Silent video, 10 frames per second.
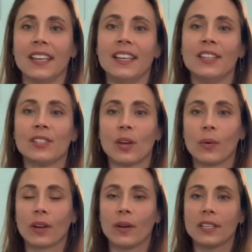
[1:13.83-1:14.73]
So
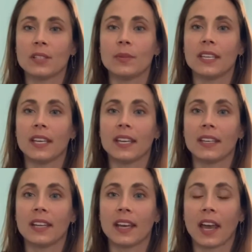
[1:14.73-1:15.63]
we're going to
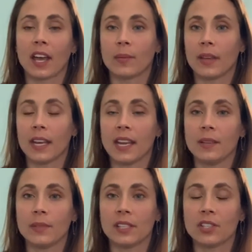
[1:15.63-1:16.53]
begin in
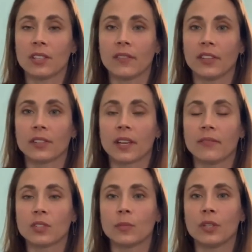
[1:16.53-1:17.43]
any position that feels
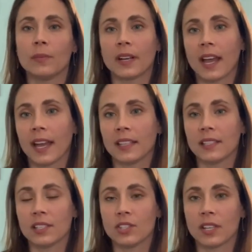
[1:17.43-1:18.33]
comfortable, but I highly
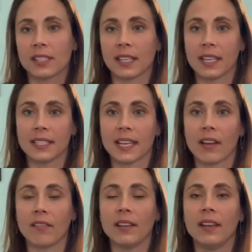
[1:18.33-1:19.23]
suggest laying
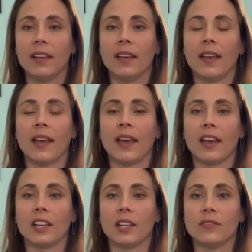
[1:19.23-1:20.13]
down.
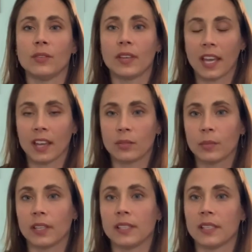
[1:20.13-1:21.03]
And if you can,
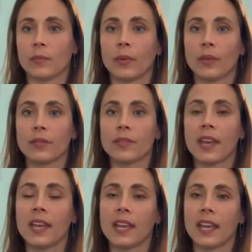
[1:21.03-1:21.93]
placing both
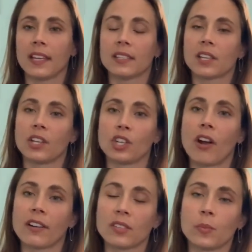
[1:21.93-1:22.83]
hands on your
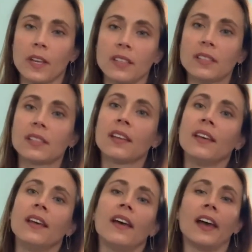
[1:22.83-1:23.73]
heart space
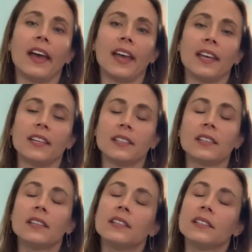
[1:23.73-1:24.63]
and
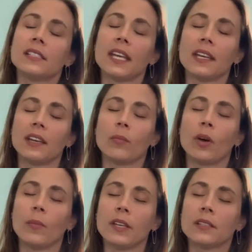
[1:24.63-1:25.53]
taking a
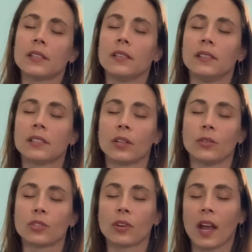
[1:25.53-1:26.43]
moment to
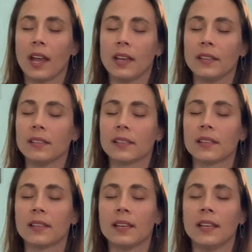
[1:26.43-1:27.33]
close your eyes,
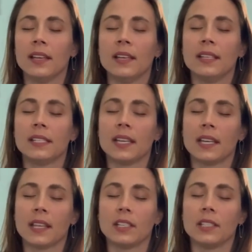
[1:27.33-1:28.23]

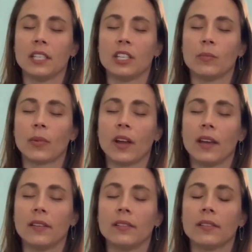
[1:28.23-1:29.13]
taking a deep
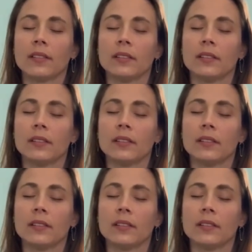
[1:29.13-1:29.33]
breath,